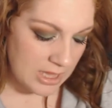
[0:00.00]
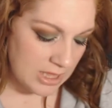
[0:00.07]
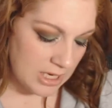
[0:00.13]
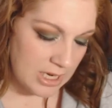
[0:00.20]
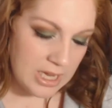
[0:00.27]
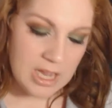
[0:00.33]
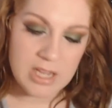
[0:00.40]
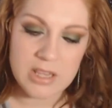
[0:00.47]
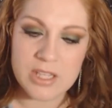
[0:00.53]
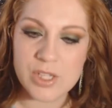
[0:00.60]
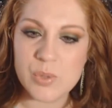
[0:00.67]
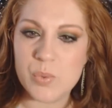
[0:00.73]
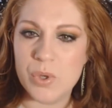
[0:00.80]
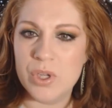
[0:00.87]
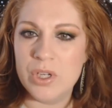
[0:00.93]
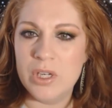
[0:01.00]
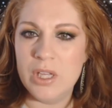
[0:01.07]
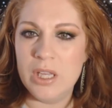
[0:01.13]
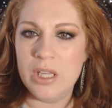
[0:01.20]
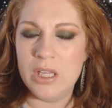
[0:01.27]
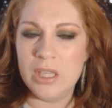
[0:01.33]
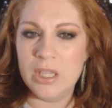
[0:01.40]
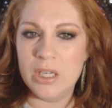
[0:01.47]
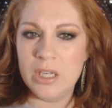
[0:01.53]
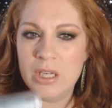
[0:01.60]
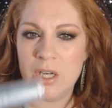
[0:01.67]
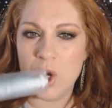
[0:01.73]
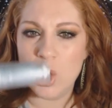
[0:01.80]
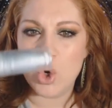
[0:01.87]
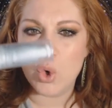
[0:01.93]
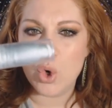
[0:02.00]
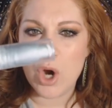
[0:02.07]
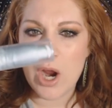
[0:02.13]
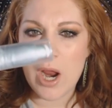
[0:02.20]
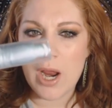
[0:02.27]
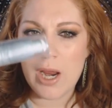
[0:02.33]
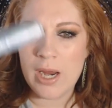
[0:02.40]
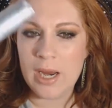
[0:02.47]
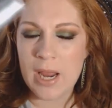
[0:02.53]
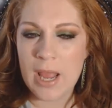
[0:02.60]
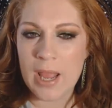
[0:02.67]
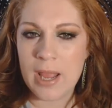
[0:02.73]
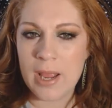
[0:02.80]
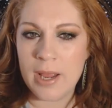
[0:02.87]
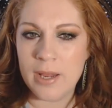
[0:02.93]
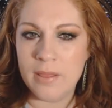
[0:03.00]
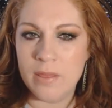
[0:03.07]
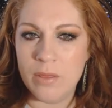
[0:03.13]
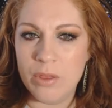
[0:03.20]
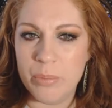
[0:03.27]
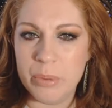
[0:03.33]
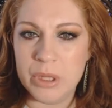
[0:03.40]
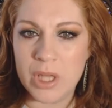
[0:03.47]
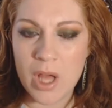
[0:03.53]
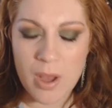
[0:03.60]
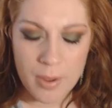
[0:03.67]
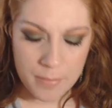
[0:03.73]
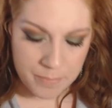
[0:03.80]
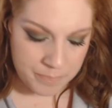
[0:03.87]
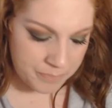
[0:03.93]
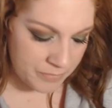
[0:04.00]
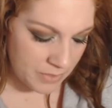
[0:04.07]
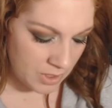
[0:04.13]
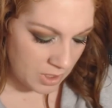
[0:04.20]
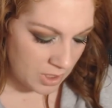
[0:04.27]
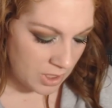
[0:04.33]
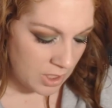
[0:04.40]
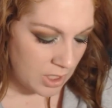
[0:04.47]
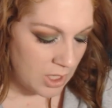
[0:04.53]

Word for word: And then I had this one in gray and the plum.